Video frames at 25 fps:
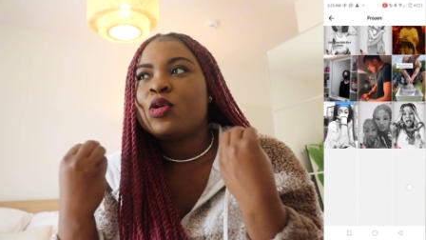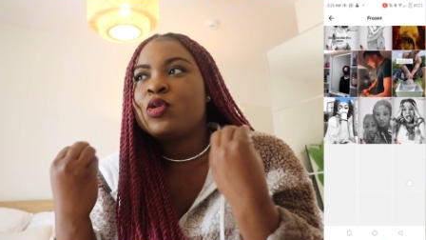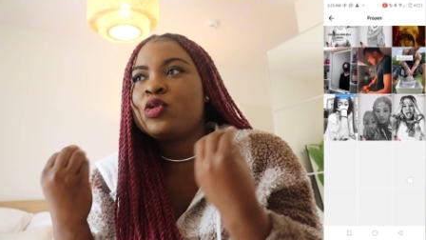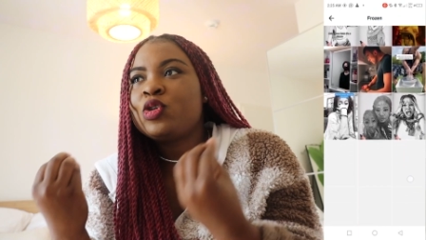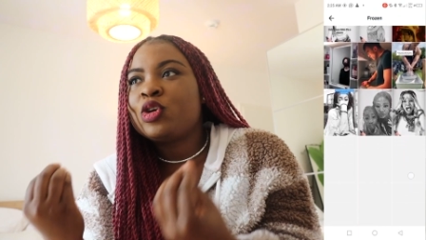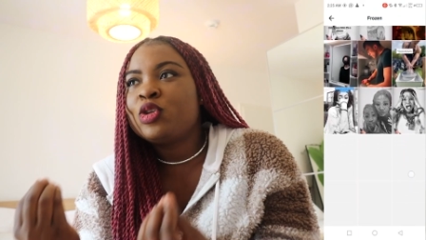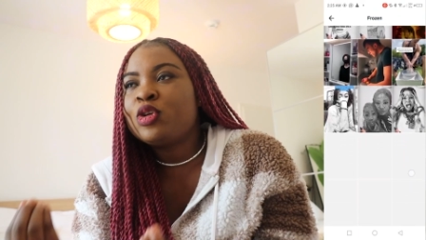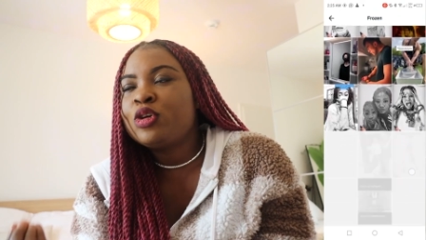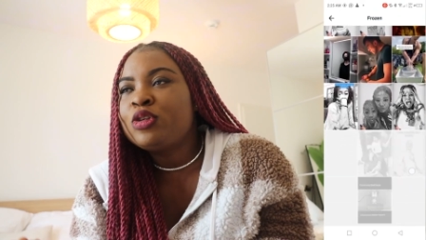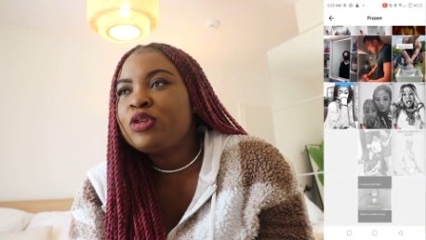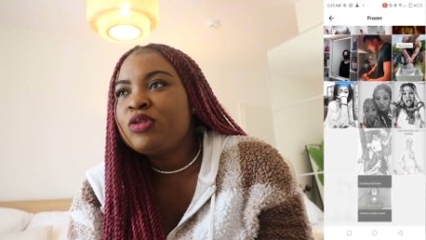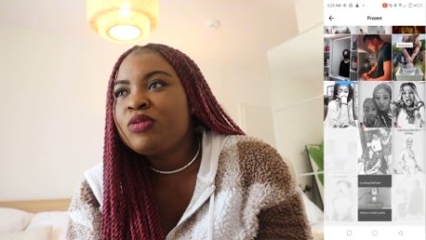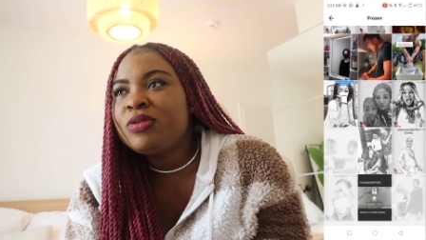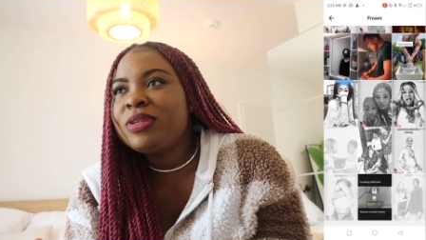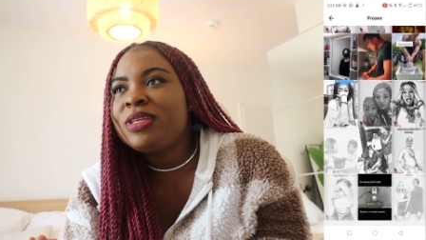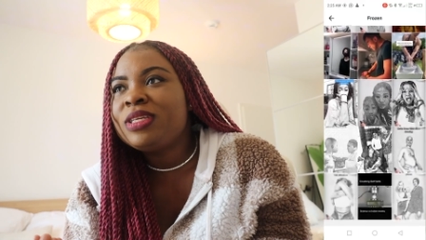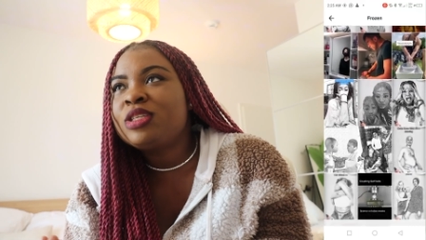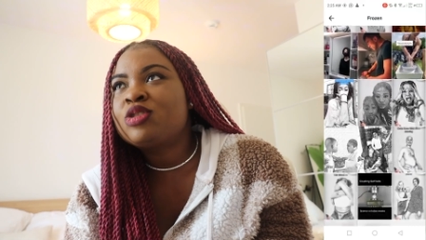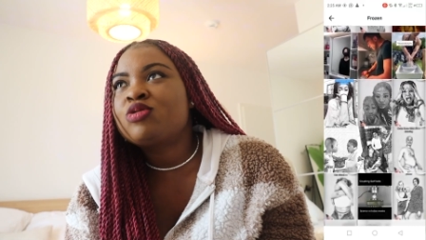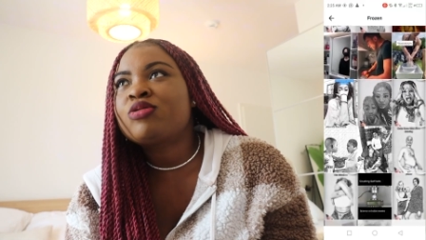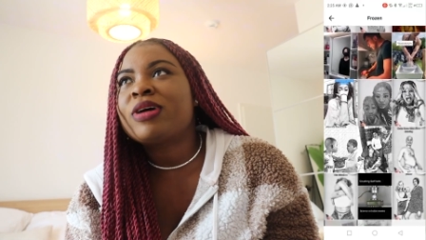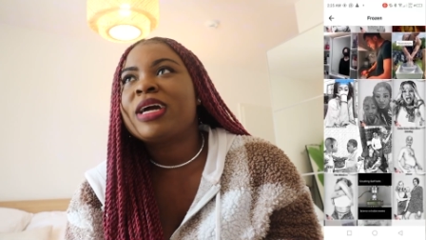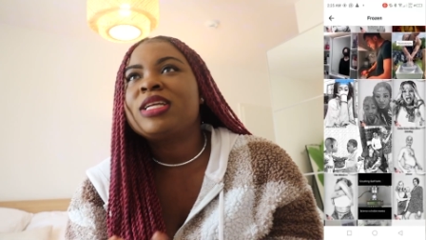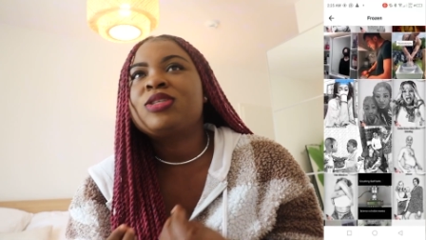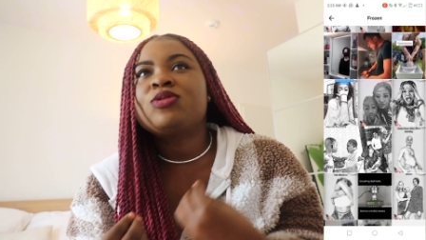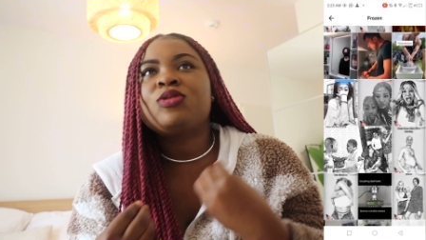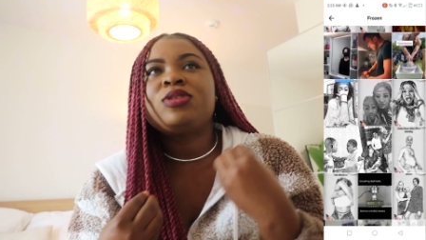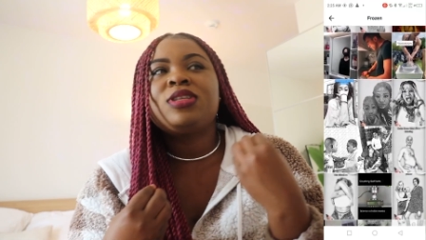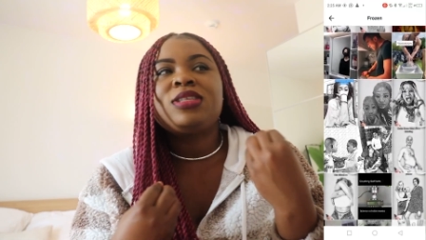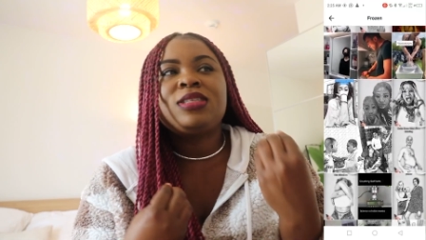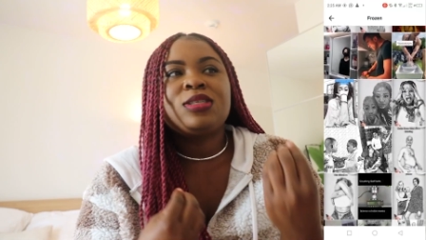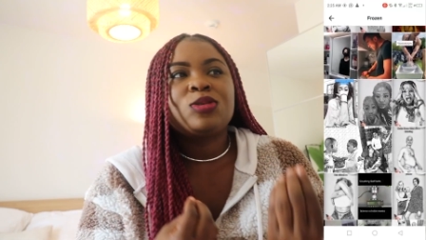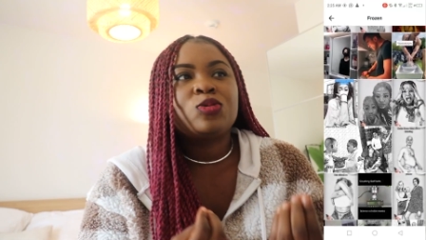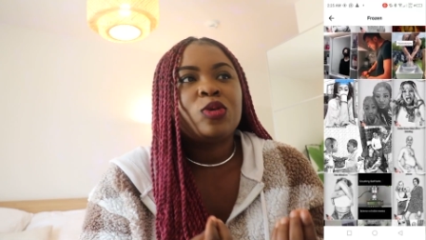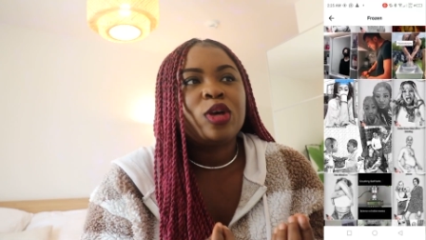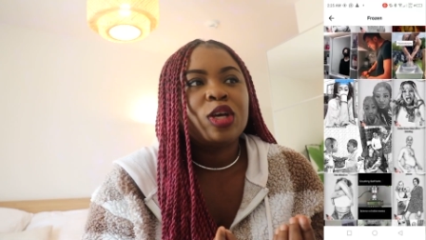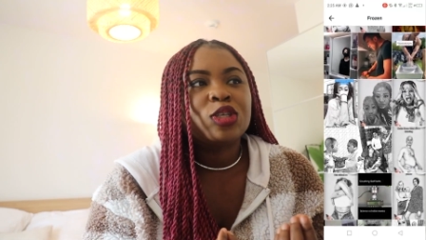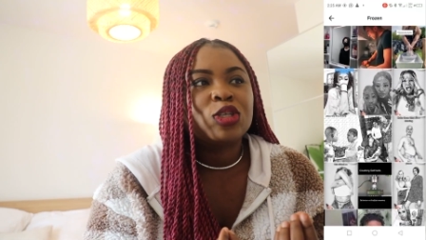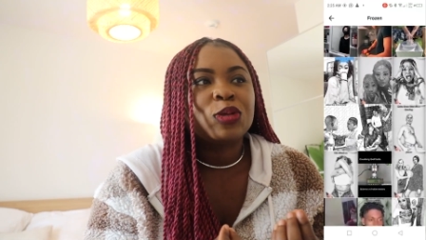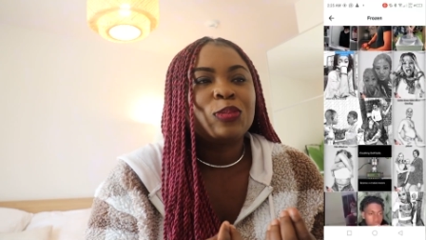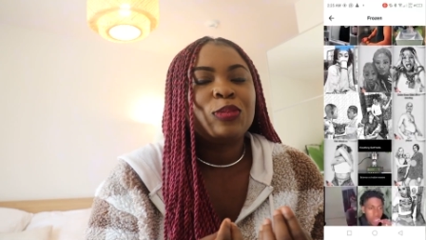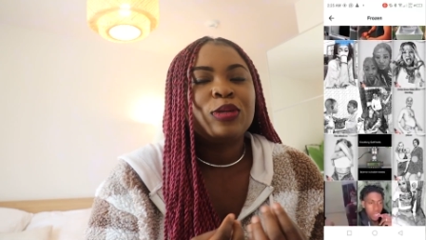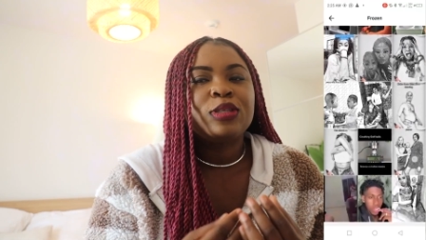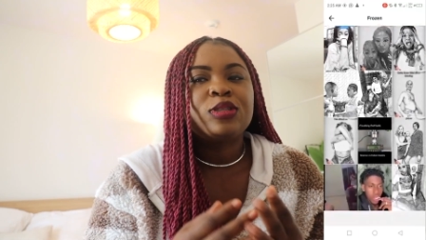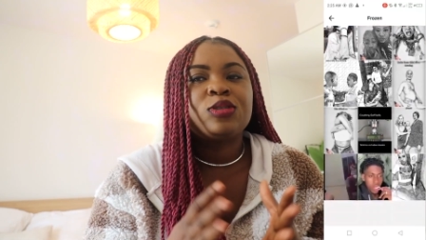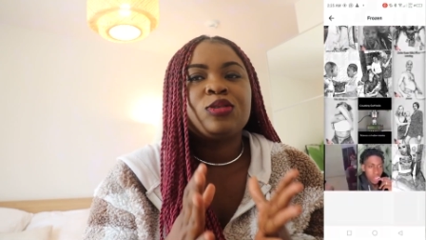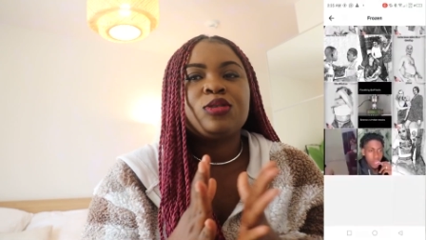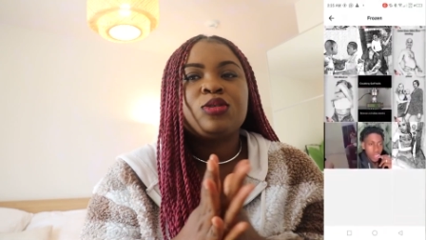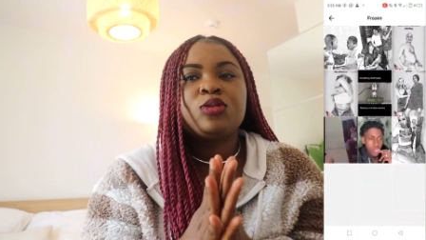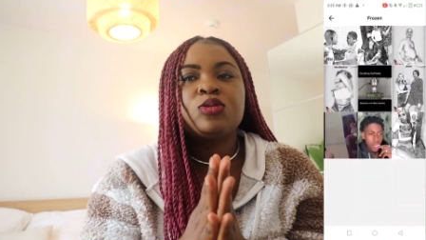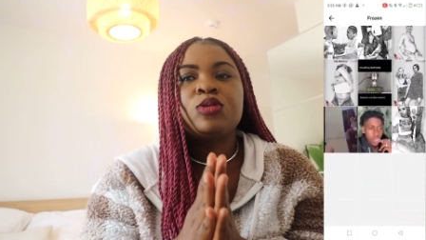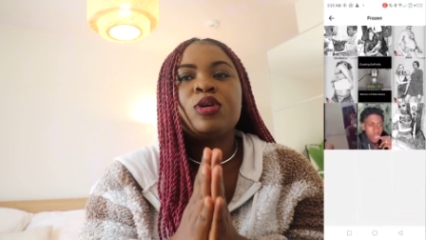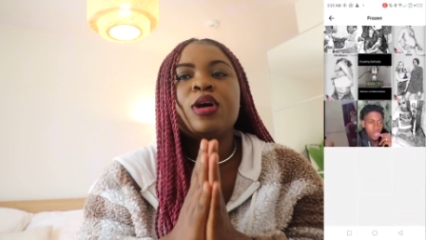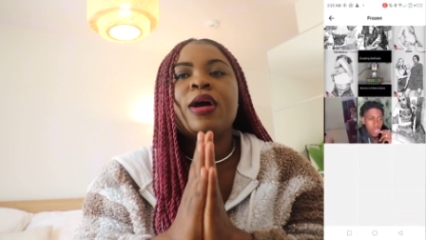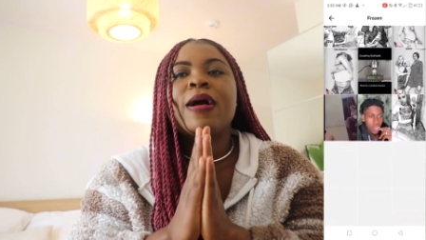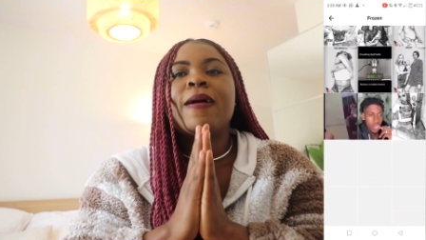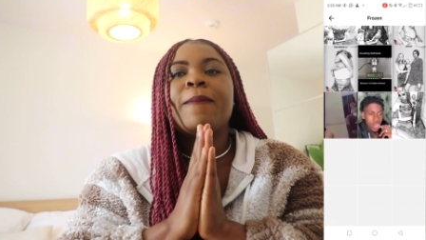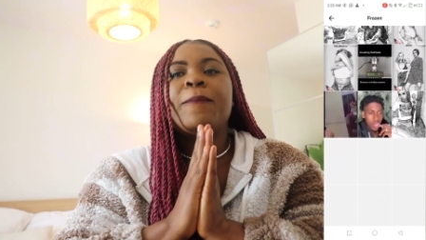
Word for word: oh, you're not doing it right. Oh, this is what you're supposed to do.